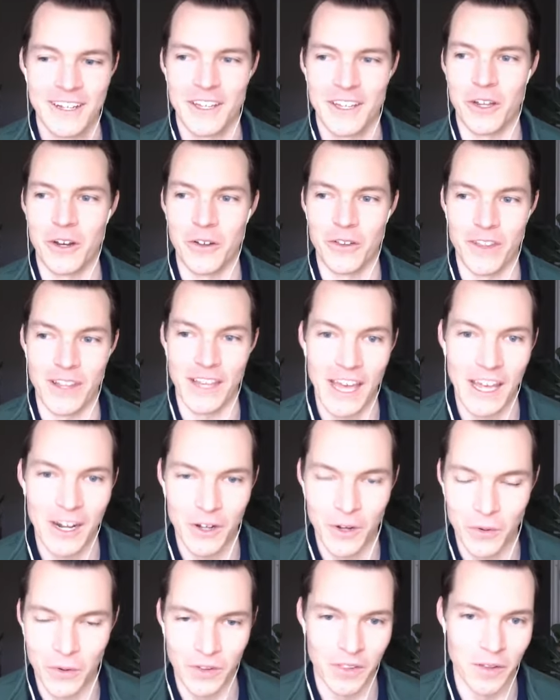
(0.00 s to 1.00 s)
you know the
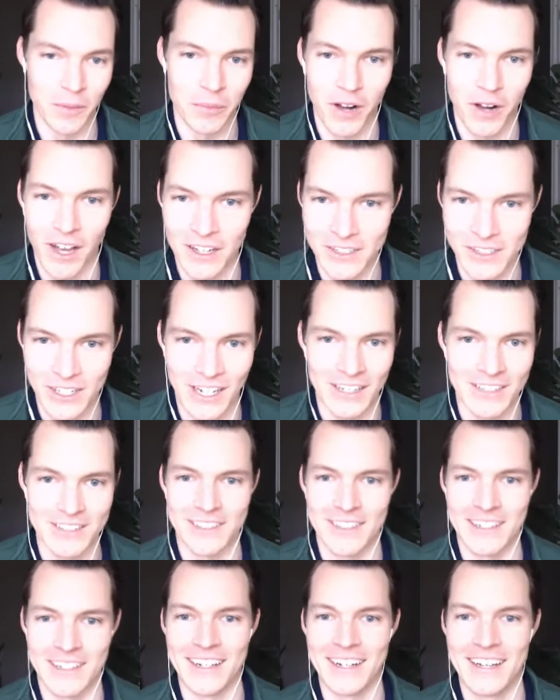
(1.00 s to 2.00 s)
ghetto or the projects
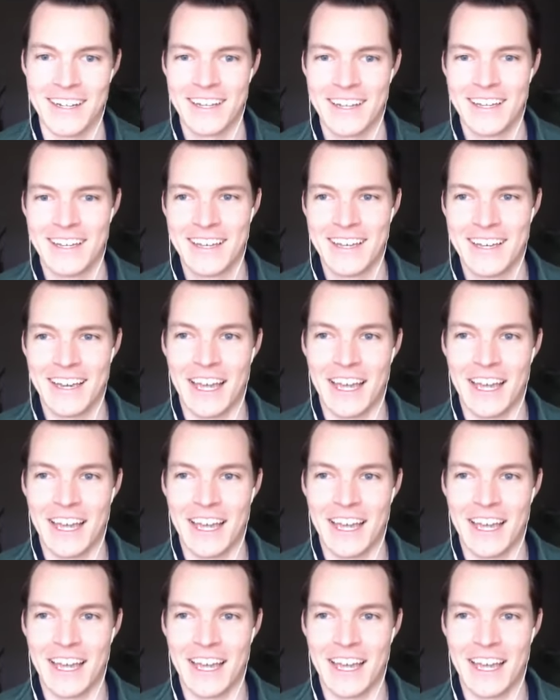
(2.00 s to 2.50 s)
and mm-hmm.